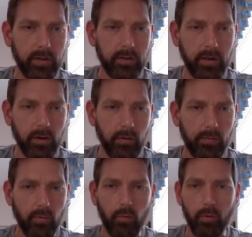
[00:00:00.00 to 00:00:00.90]
here, right?
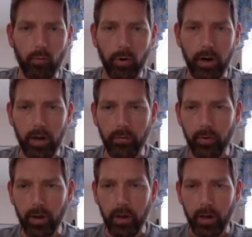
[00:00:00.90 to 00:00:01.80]
41.83.